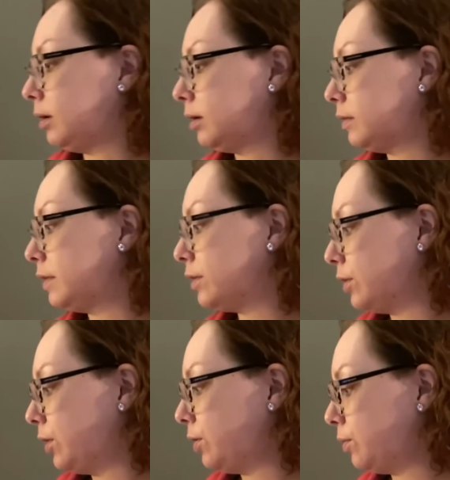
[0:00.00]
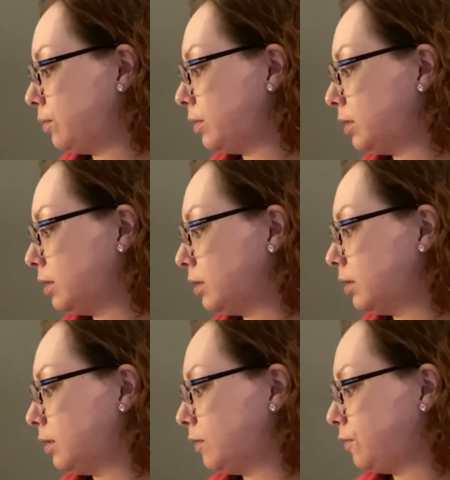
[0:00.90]
silicone
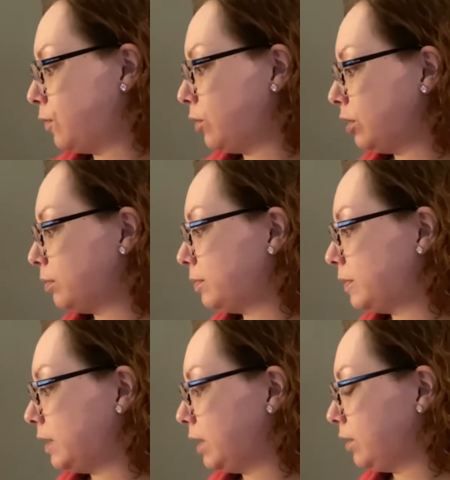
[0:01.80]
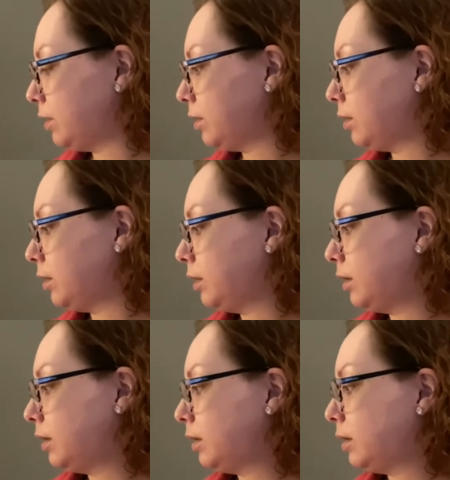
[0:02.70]
forms here,
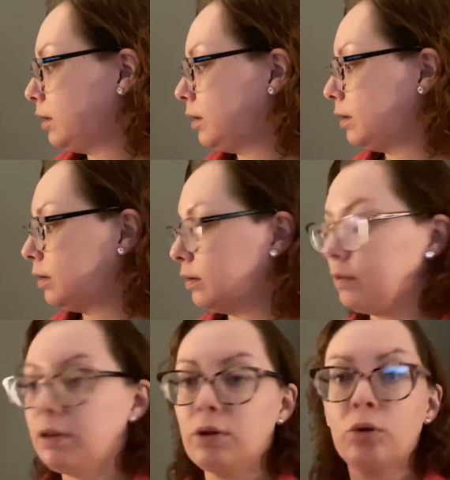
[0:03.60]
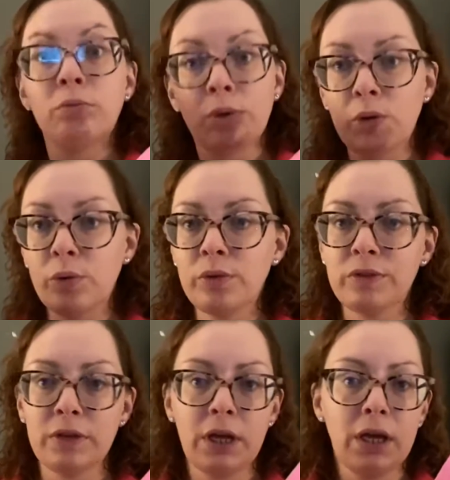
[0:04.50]
silicone
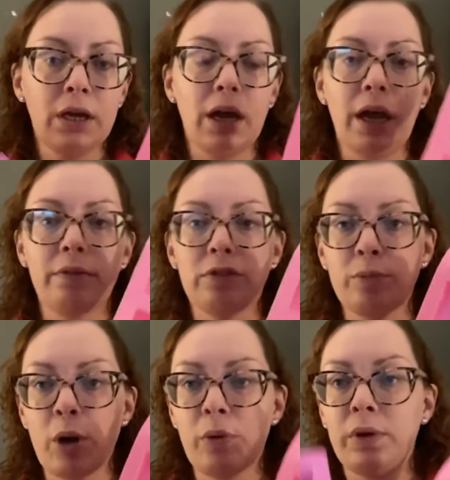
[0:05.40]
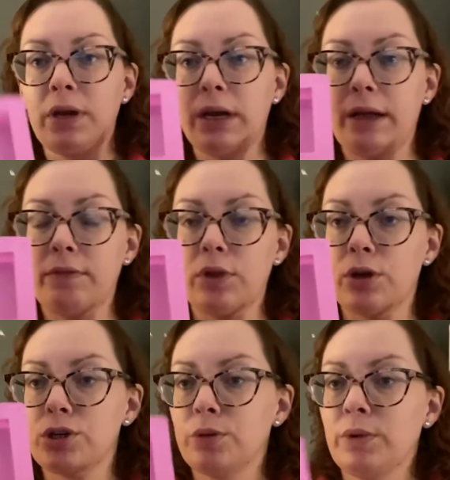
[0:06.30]
molds. I have a small one and I have a
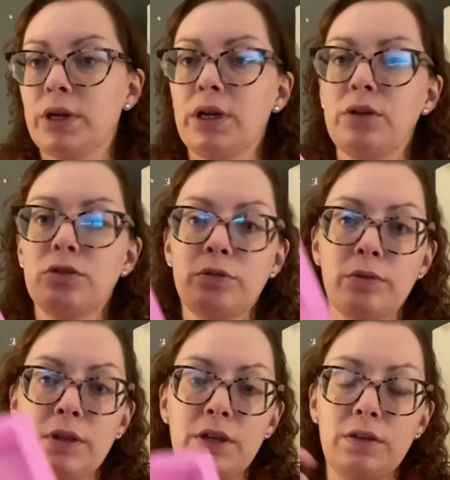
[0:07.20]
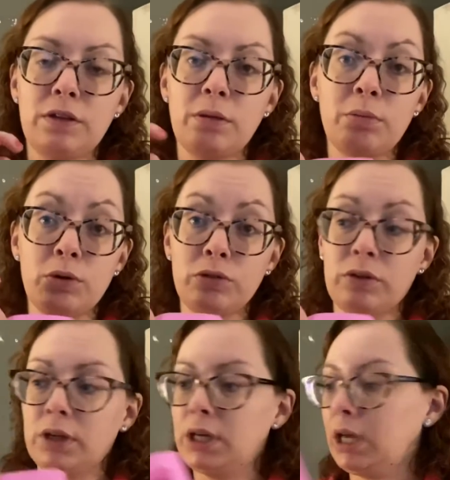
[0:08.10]
larger one. I use this
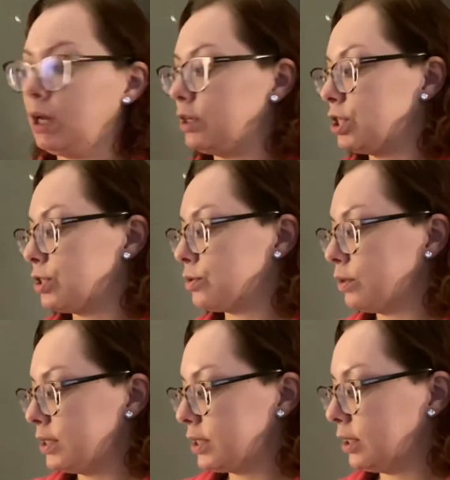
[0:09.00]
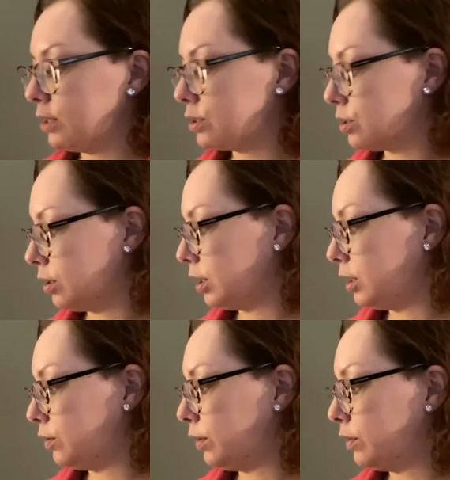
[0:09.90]
mostly, and I just recently
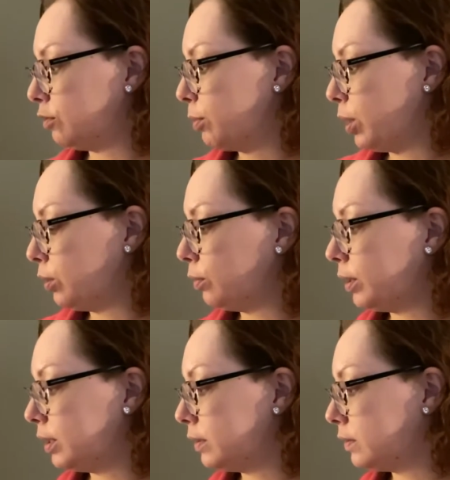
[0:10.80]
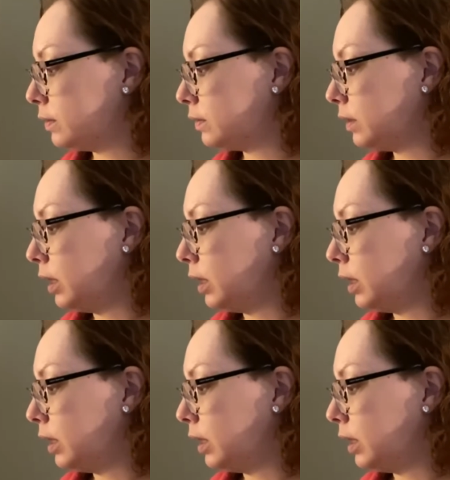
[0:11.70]
started doing the smaller ones.